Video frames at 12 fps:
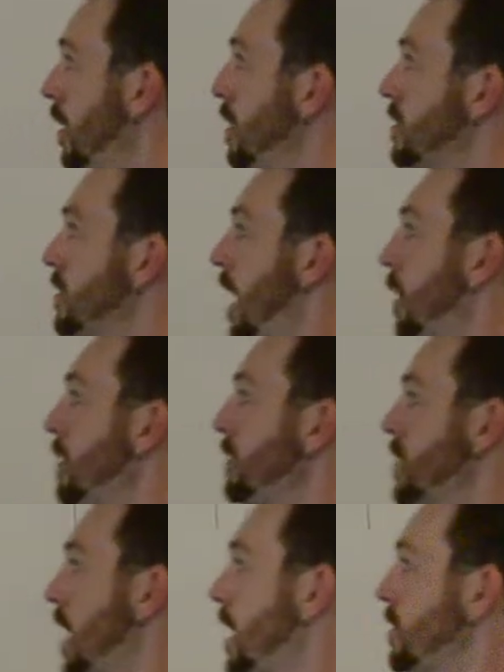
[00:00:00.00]
So now
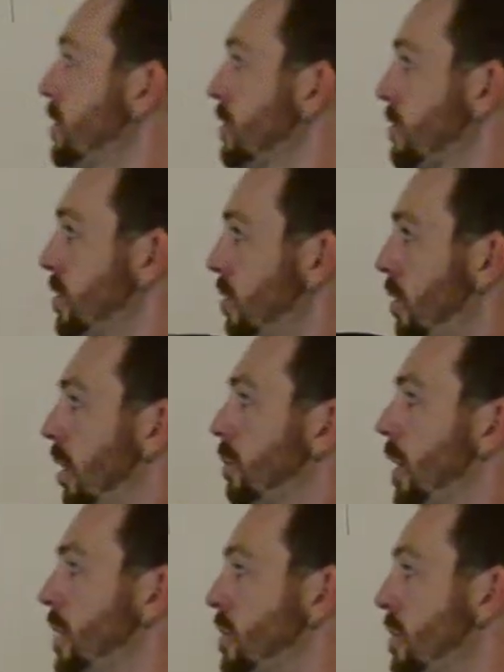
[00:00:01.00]
we've changed those two
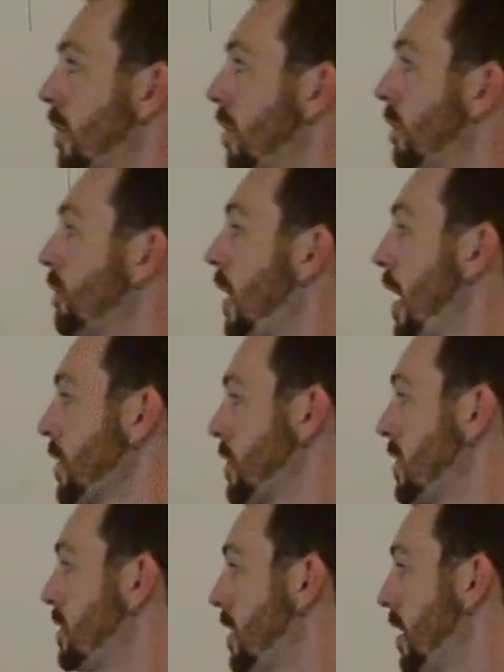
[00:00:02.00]
original
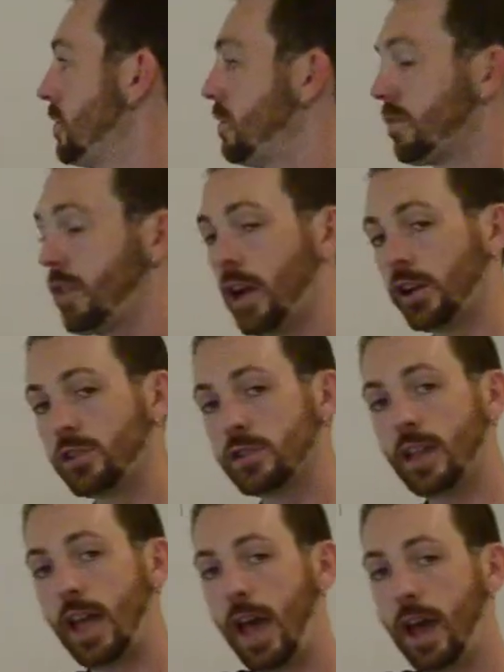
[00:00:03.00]
fractions into
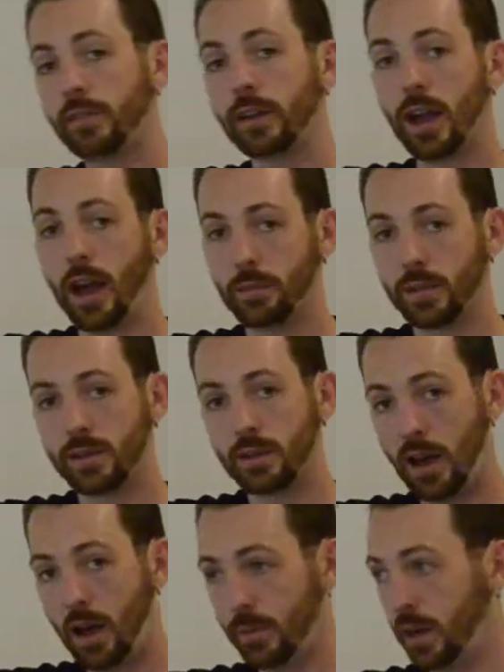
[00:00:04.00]
fractions that have a common
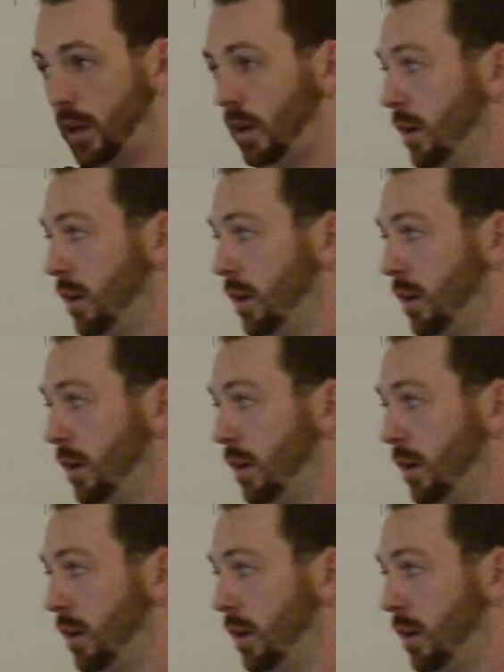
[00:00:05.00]
denominator.